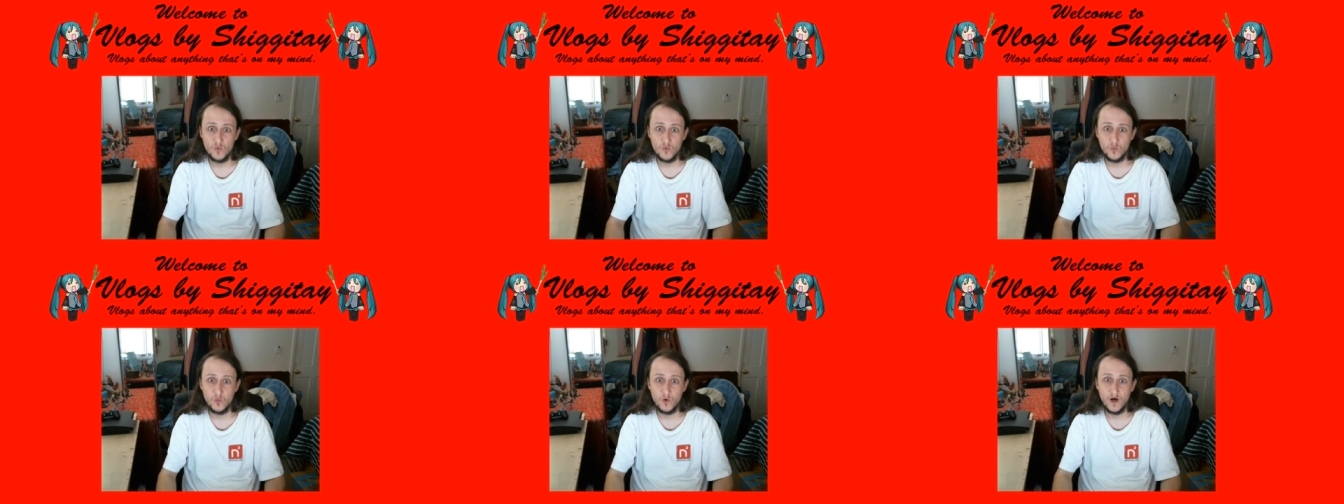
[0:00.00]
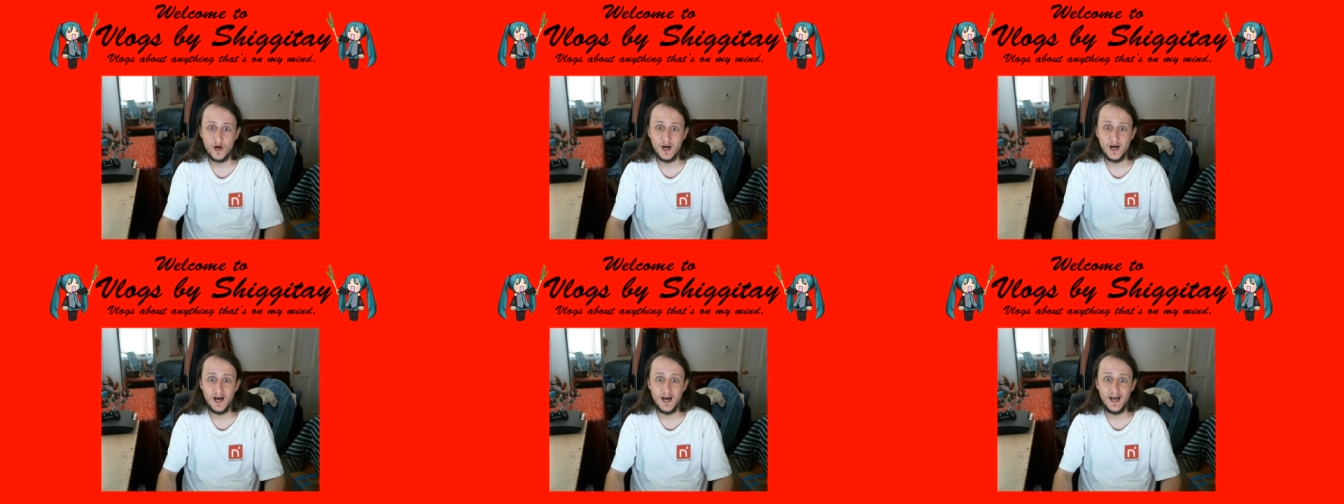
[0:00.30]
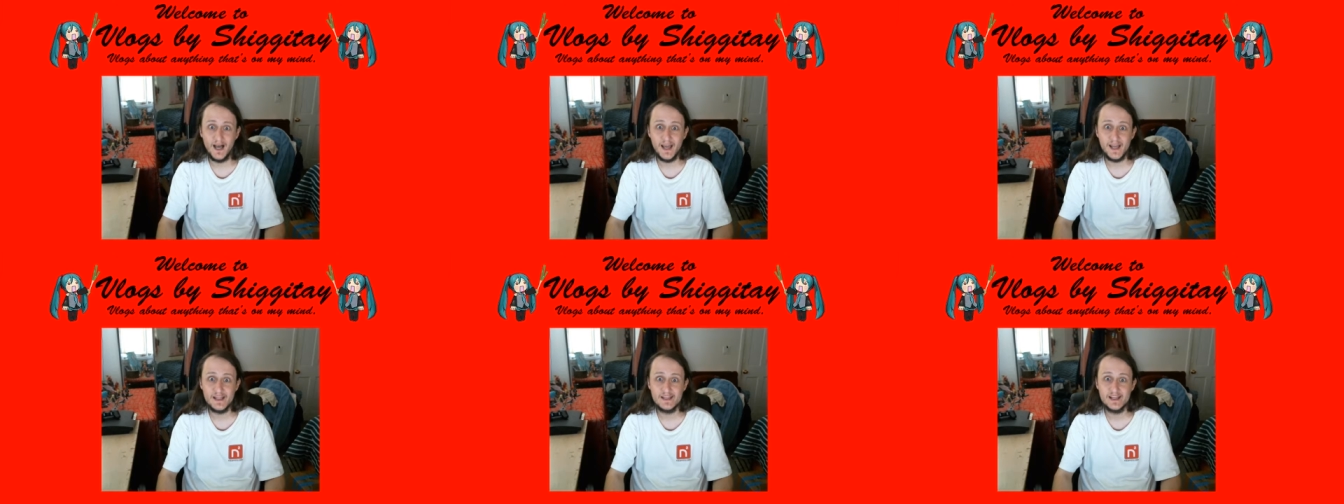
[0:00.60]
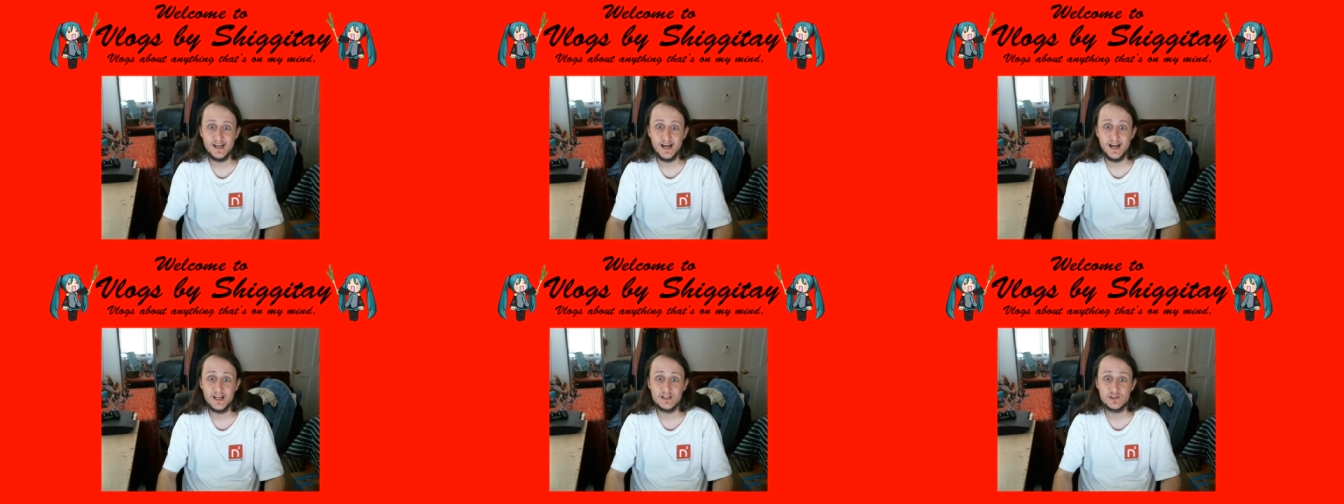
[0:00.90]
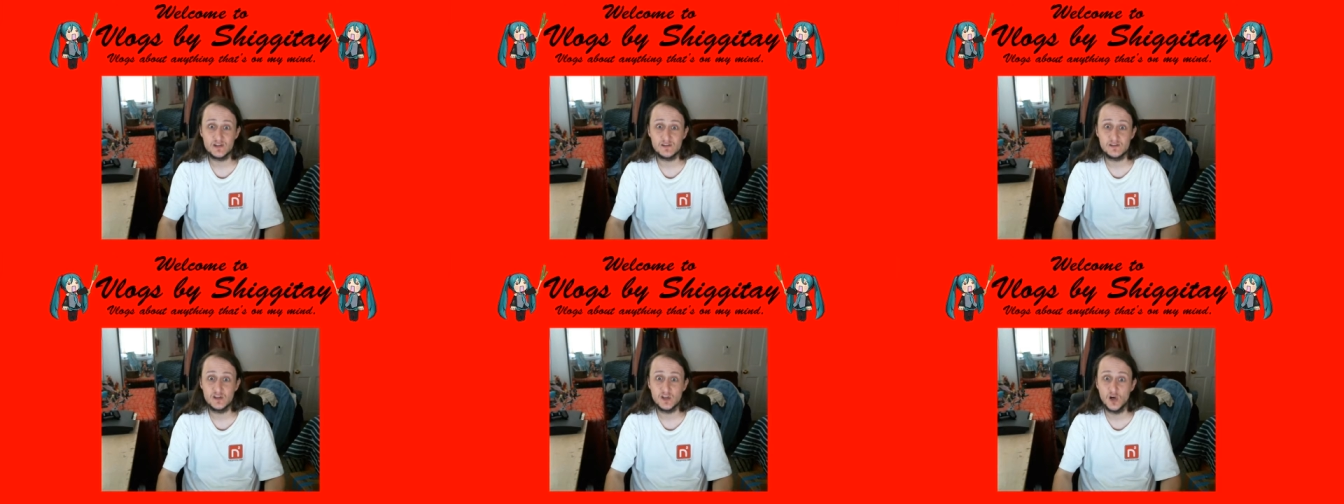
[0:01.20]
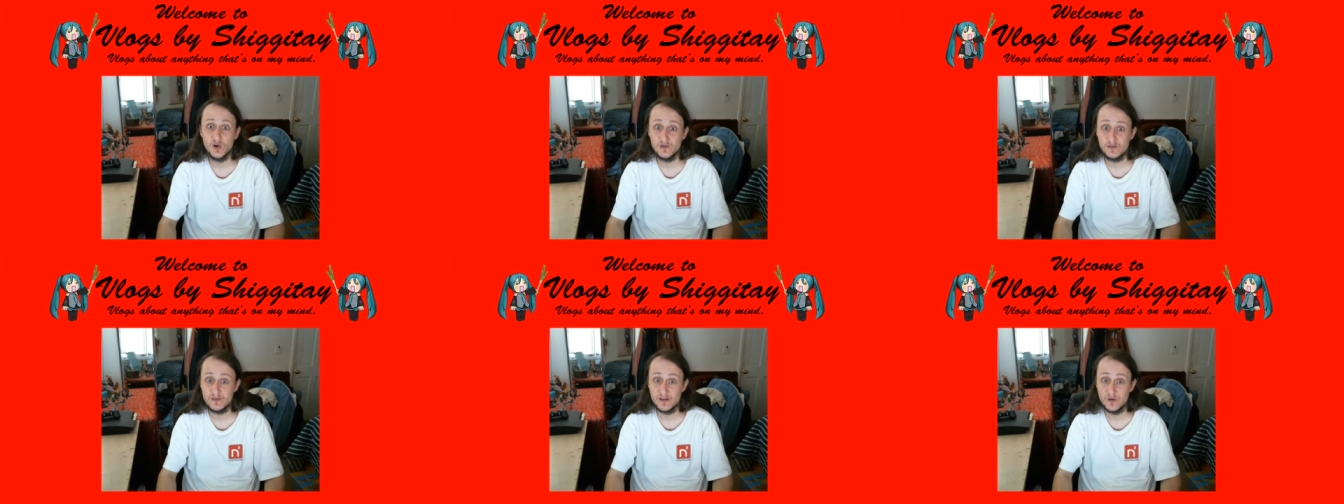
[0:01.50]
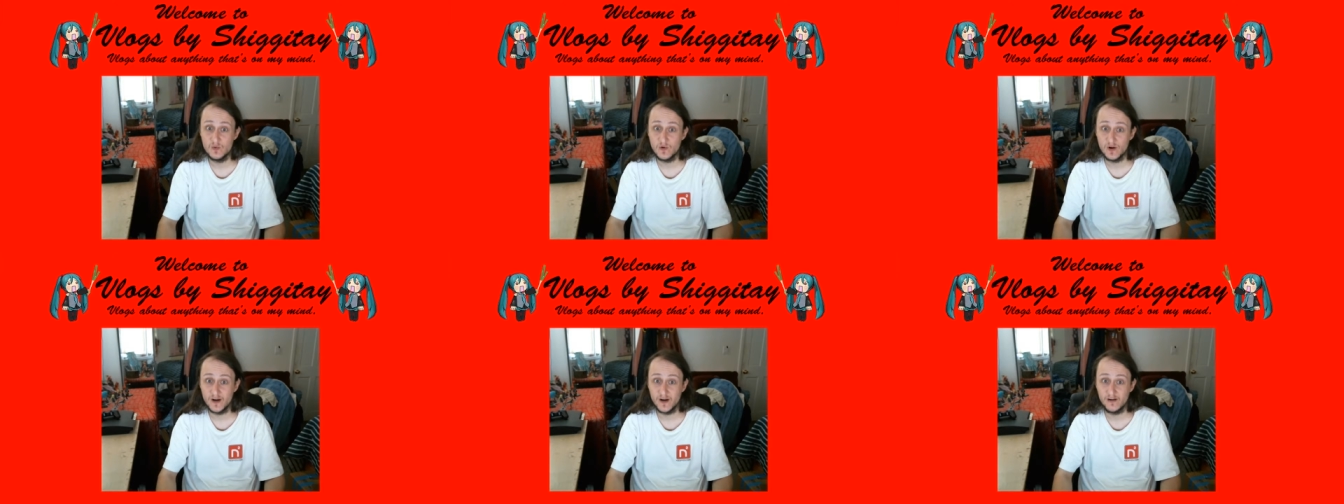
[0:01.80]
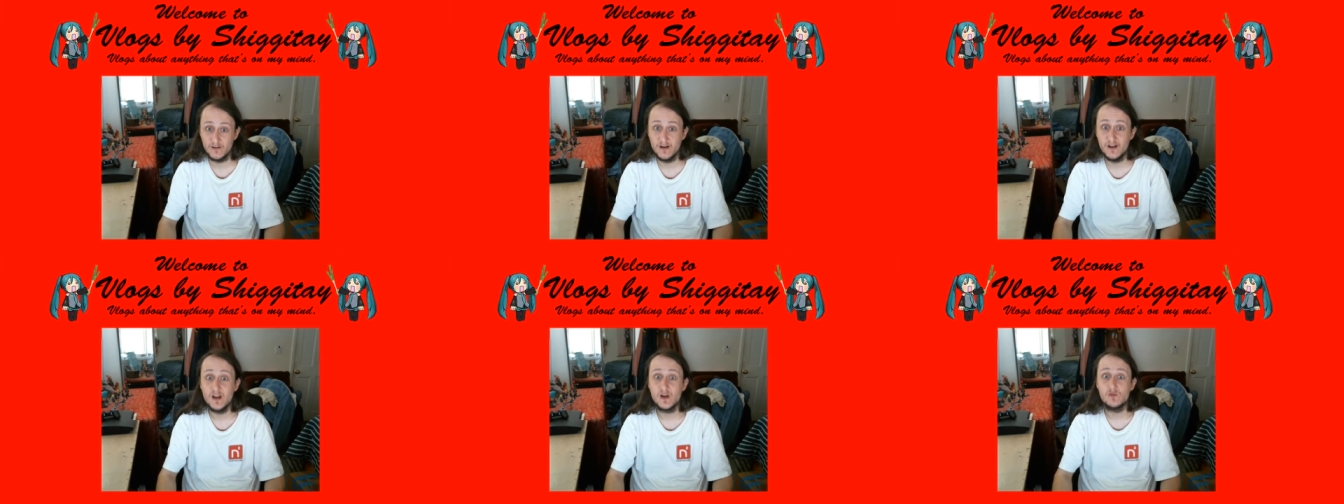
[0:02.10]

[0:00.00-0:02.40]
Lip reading: why not just go somewhere,